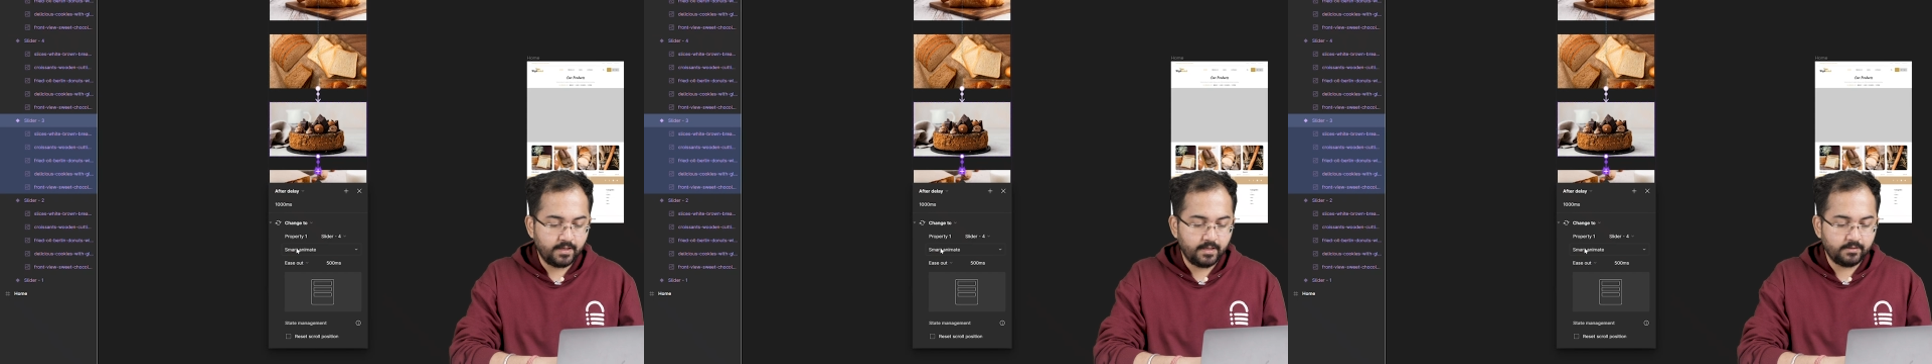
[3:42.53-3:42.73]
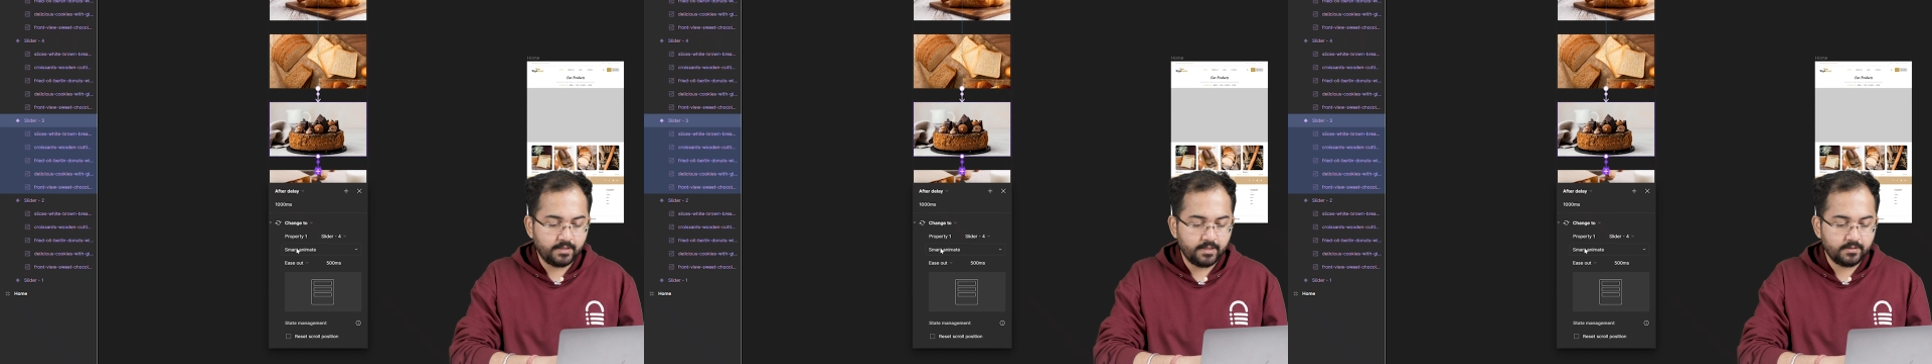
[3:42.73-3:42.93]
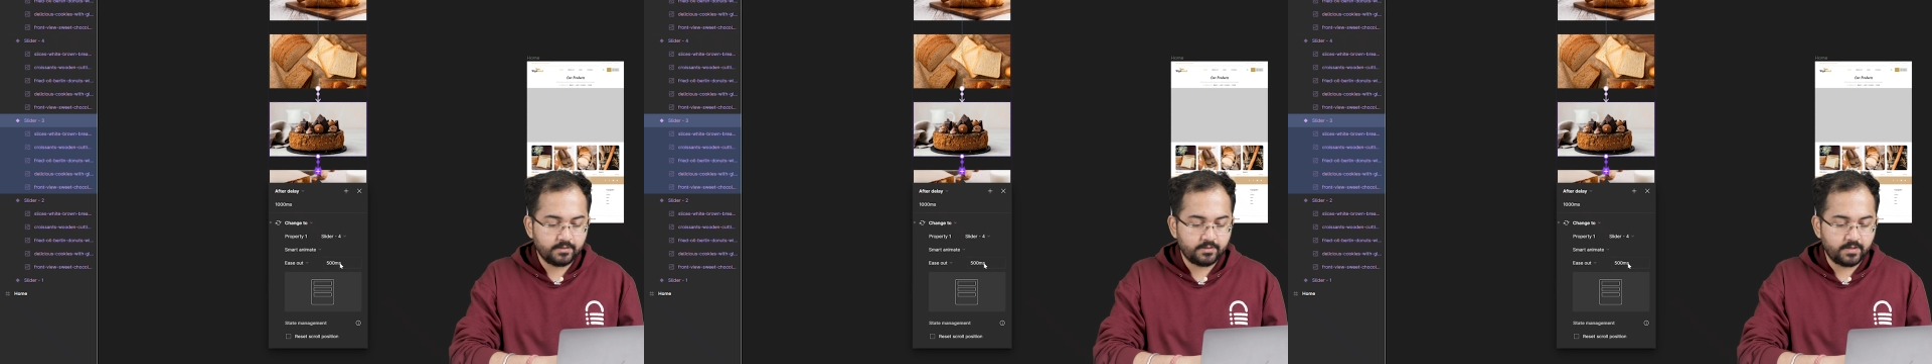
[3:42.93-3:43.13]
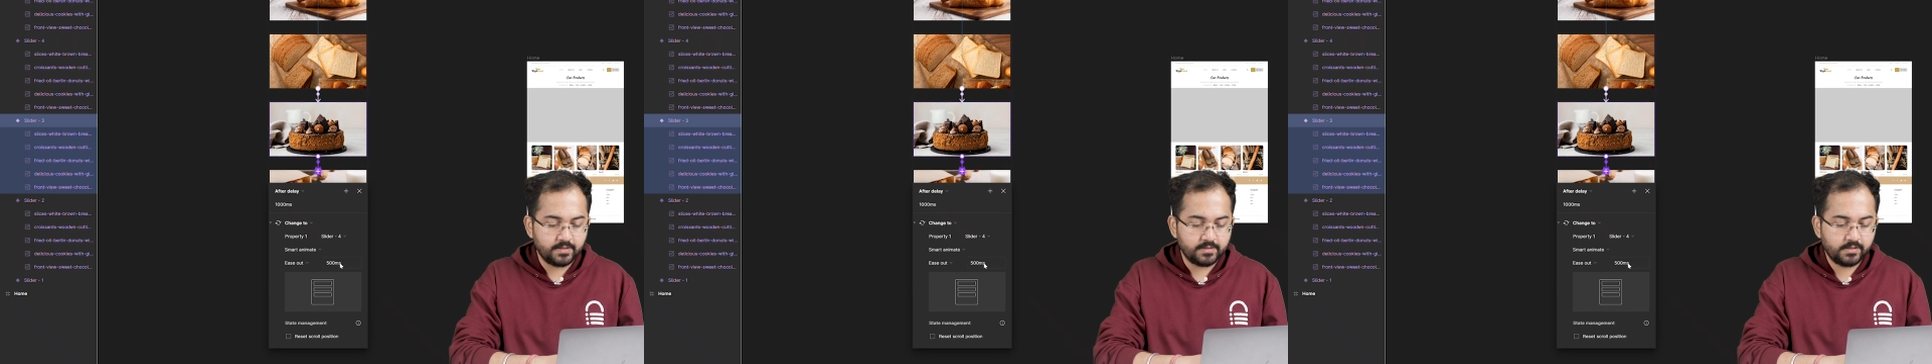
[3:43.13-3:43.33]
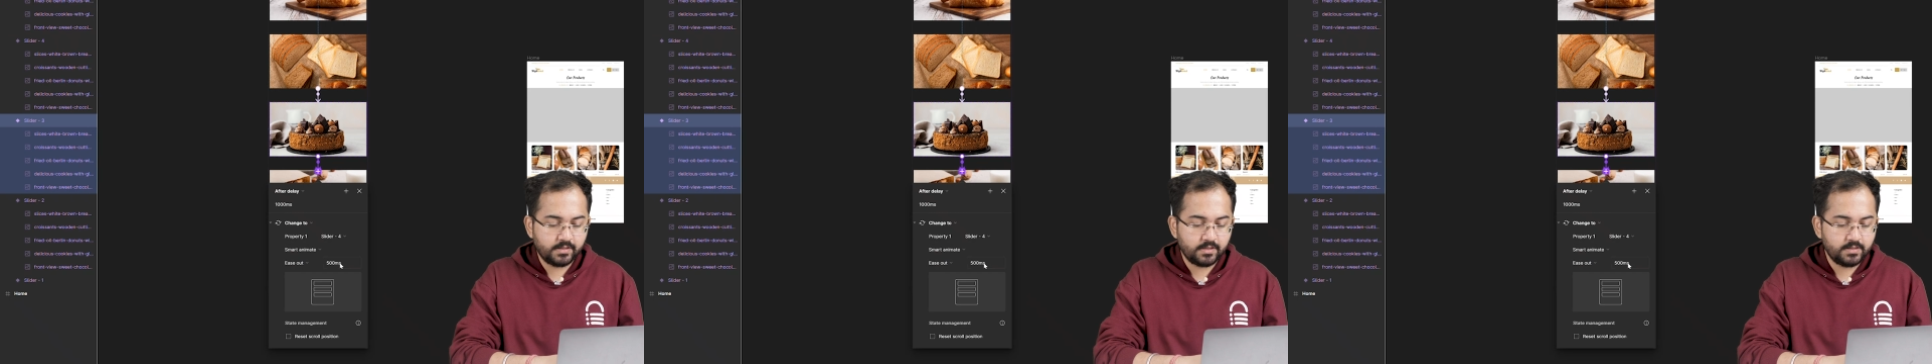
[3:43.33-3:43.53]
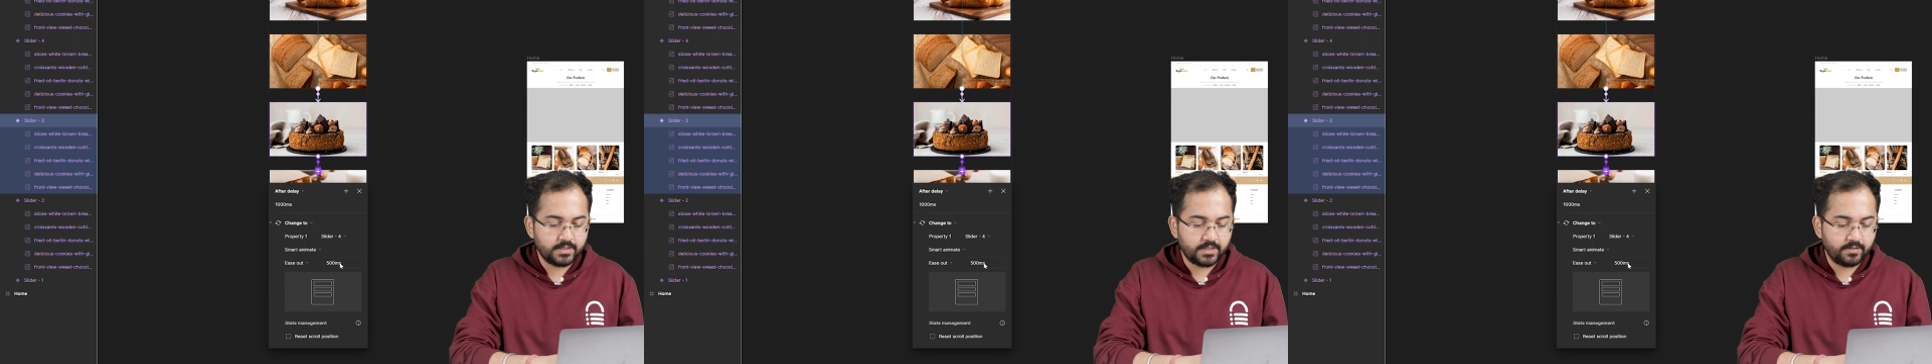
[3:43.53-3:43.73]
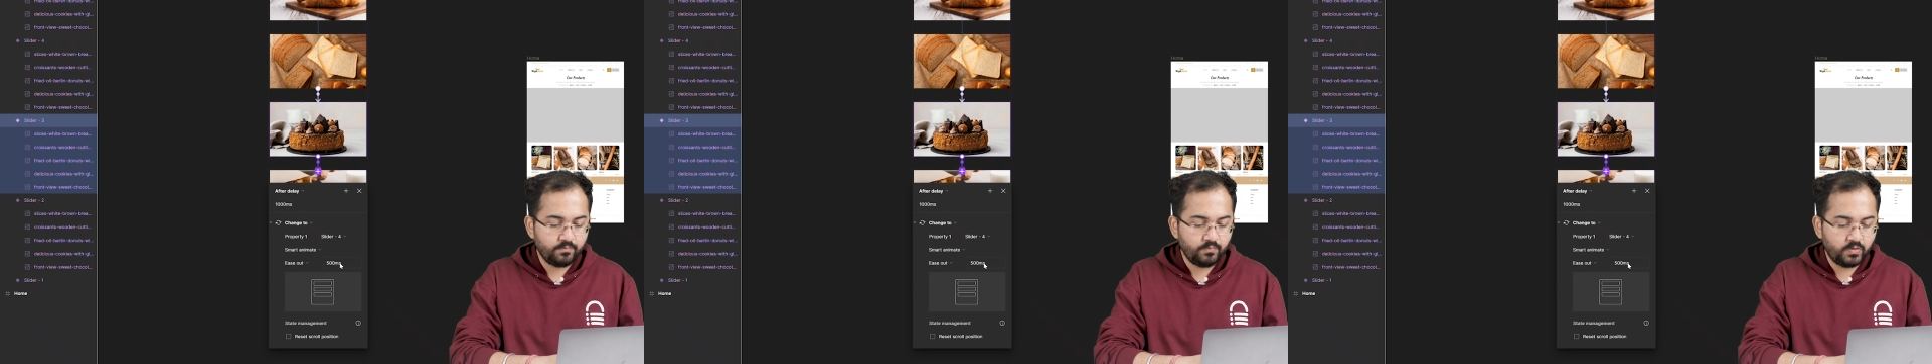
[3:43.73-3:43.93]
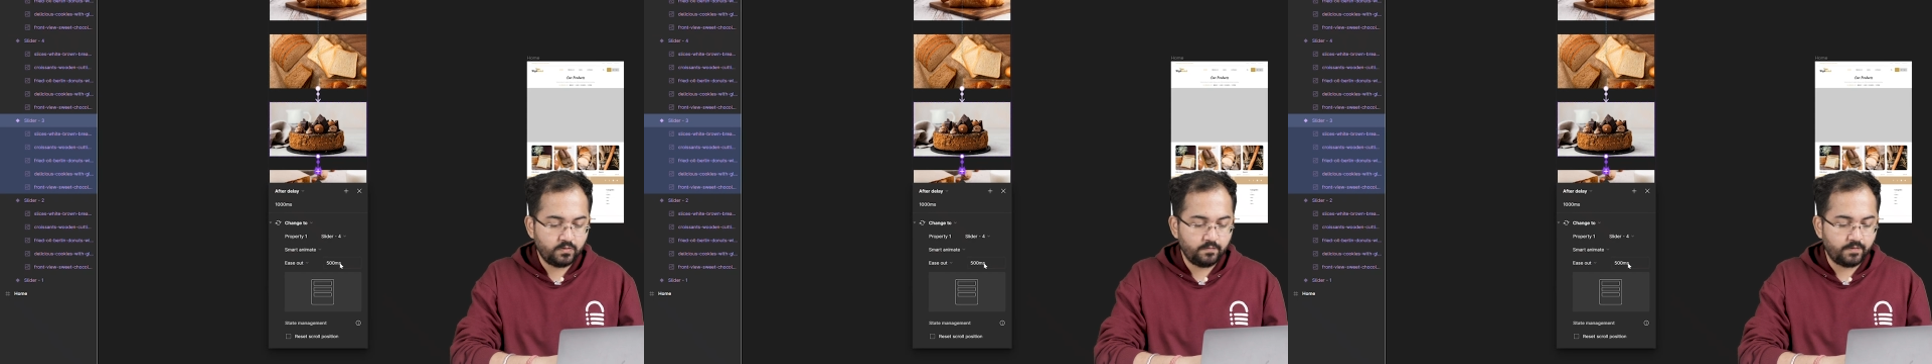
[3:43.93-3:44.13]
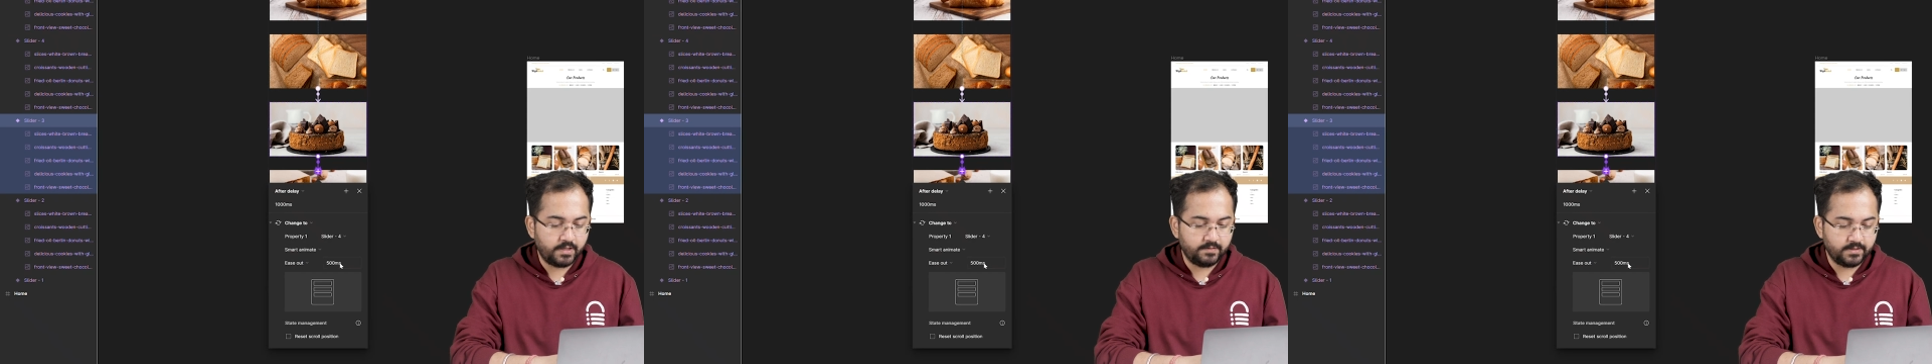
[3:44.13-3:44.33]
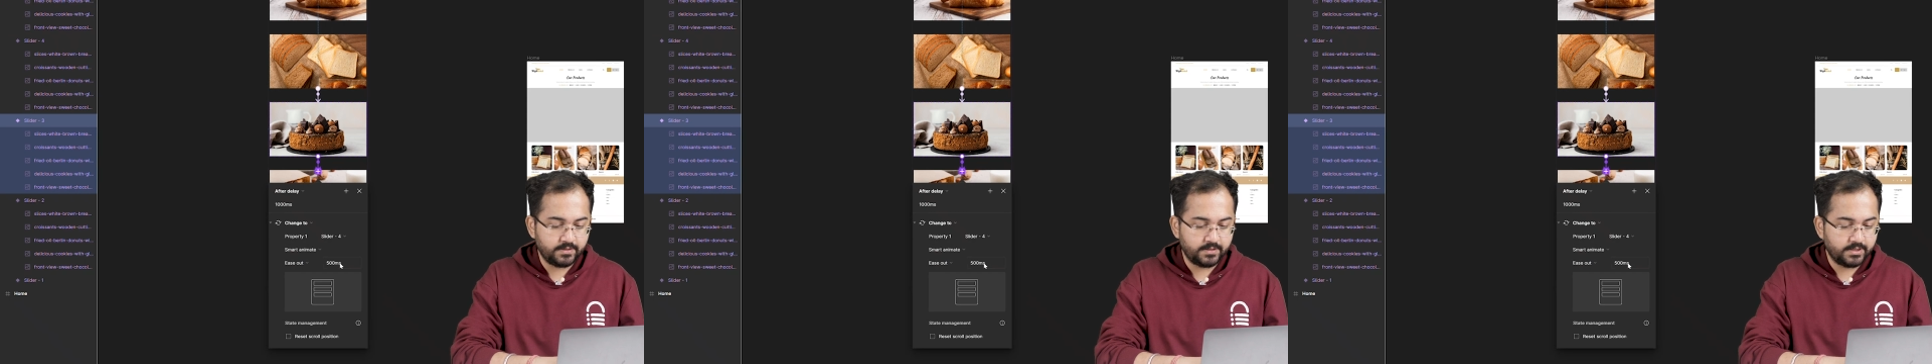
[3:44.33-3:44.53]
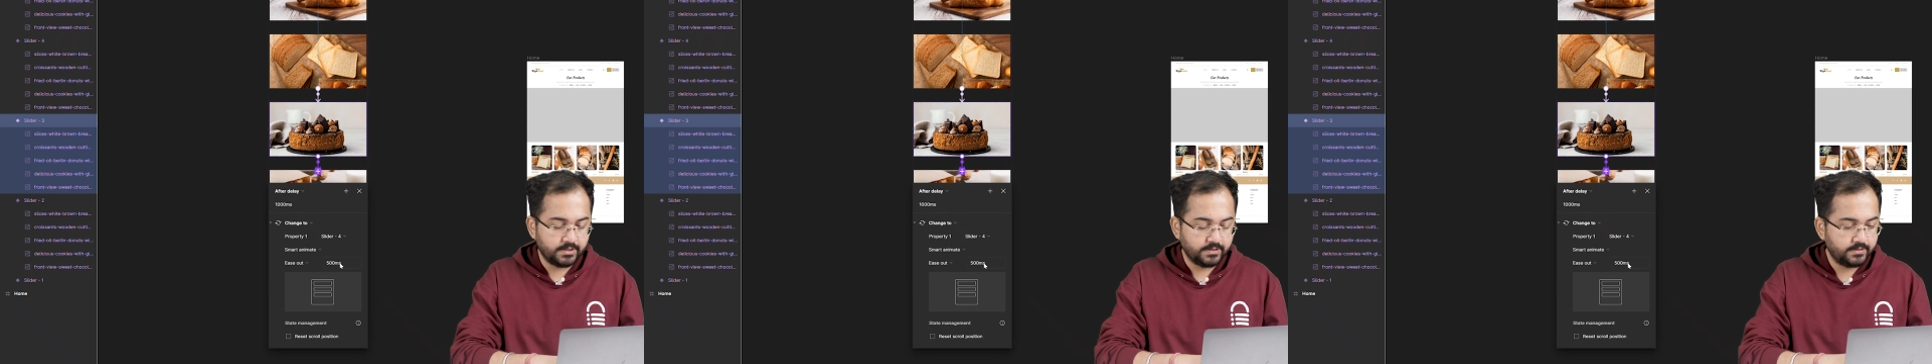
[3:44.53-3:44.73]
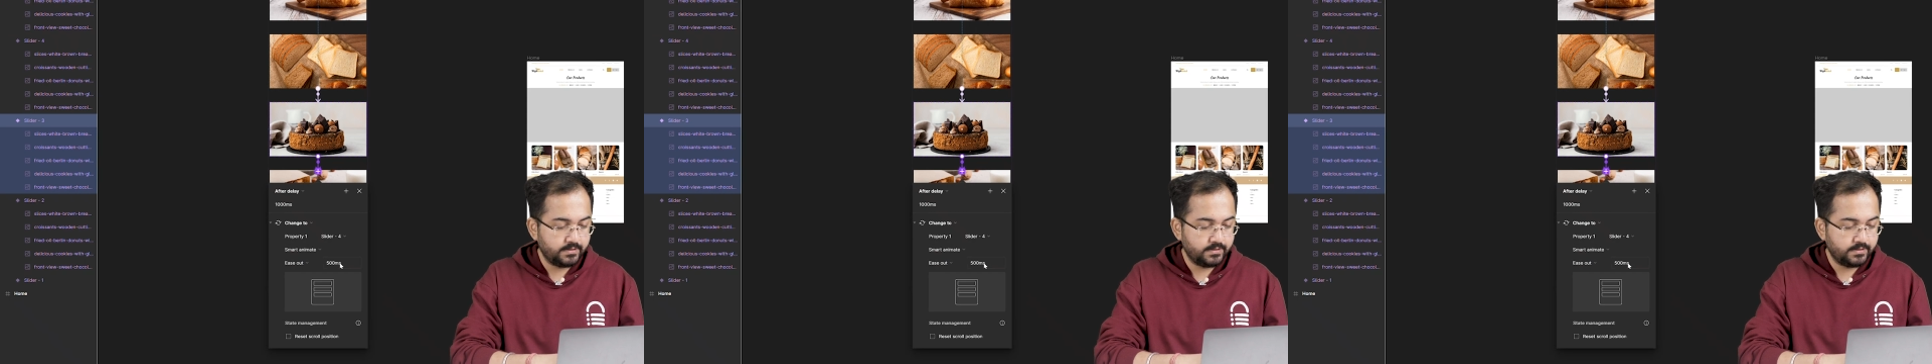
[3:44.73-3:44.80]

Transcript: and then transition time to 500